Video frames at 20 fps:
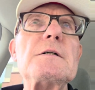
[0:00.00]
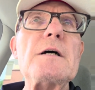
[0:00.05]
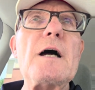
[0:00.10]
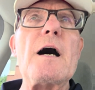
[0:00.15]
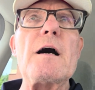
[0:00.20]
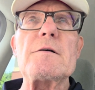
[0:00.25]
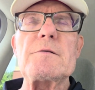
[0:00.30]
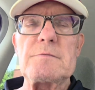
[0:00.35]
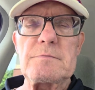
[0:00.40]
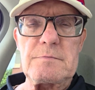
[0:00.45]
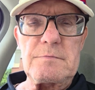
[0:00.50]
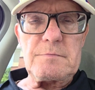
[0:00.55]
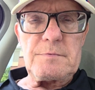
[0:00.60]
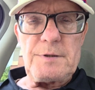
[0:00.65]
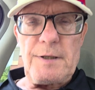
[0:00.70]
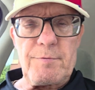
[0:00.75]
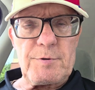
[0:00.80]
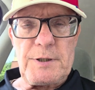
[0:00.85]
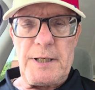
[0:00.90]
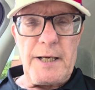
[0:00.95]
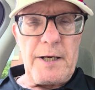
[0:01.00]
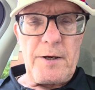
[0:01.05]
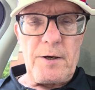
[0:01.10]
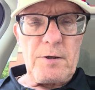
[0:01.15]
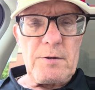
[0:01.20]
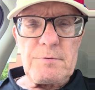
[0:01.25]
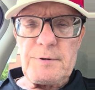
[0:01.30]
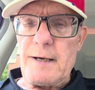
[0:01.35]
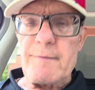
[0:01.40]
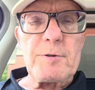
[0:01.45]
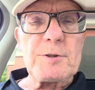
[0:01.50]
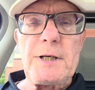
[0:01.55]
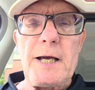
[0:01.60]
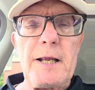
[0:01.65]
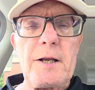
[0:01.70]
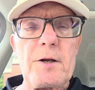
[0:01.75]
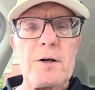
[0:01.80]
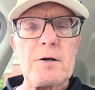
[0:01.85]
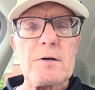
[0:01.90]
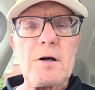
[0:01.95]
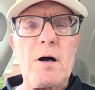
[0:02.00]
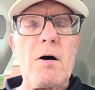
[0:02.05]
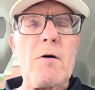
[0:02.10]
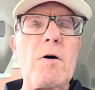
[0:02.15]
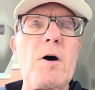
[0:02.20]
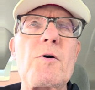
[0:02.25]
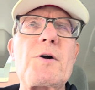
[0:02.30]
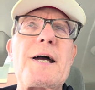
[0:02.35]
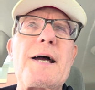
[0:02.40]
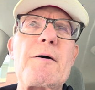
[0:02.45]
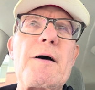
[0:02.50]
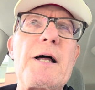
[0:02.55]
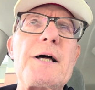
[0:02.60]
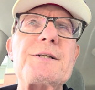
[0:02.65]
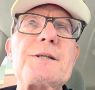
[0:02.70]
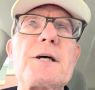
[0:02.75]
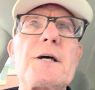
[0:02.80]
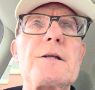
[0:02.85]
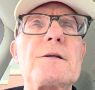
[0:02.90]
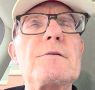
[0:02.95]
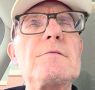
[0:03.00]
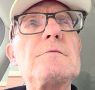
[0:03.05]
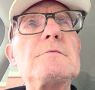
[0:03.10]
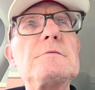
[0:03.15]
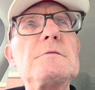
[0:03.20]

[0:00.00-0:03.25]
Yeah, never dated her. Never dated her. Oh, okay, well, I did.